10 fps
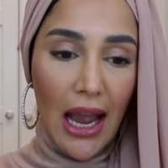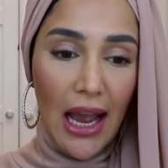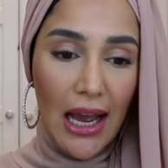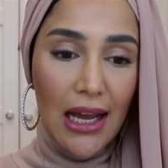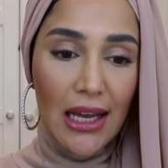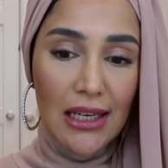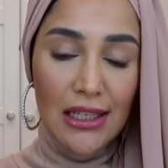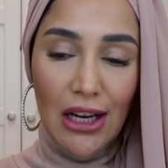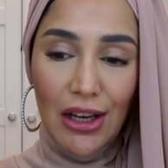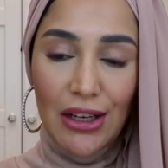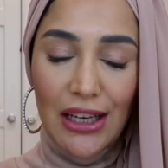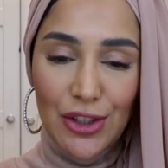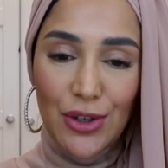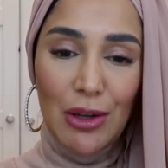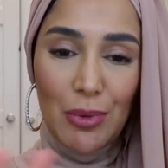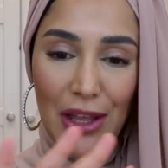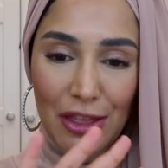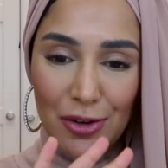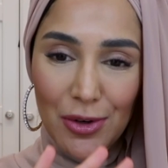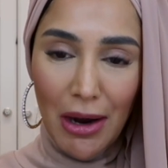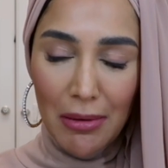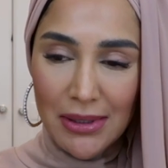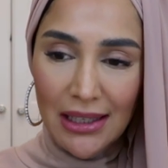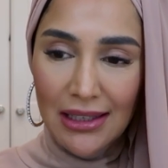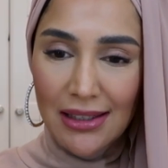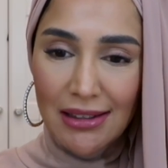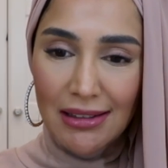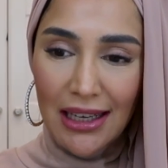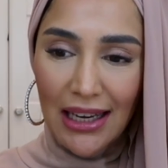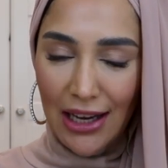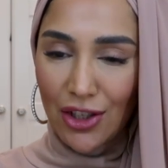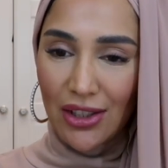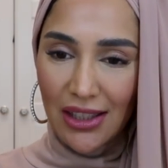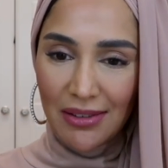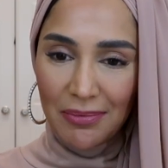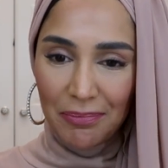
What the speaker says: And I literally went through Hubsy's collection,